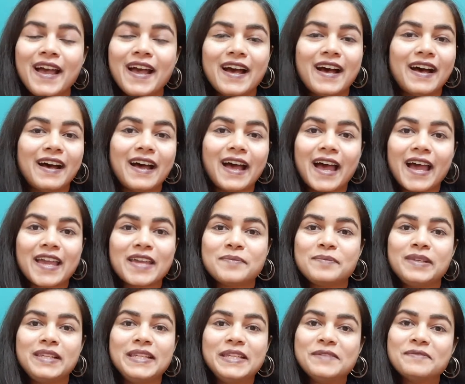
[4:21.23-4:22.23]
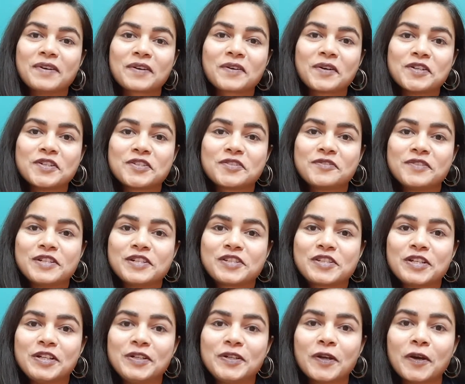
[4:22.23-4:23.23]
I believe a
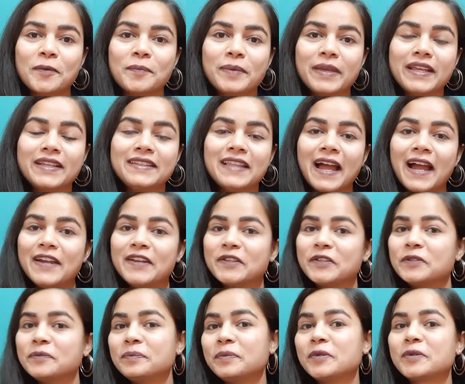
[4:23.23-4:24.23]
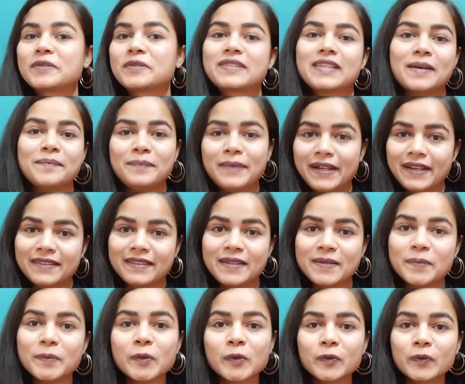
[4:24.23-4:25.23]
controversial topic that books are better
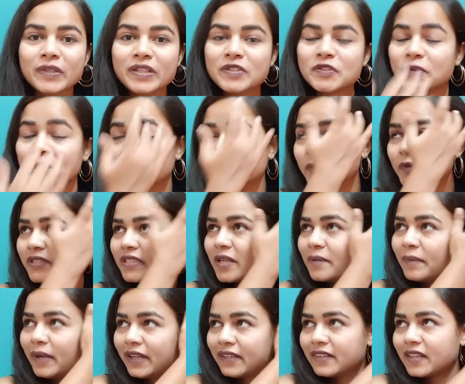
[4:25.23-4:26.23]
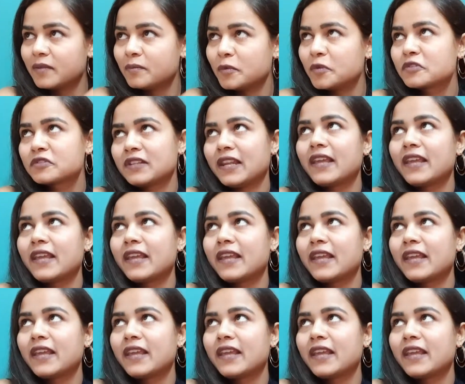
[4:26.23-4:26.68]
than movies or movies are better than books.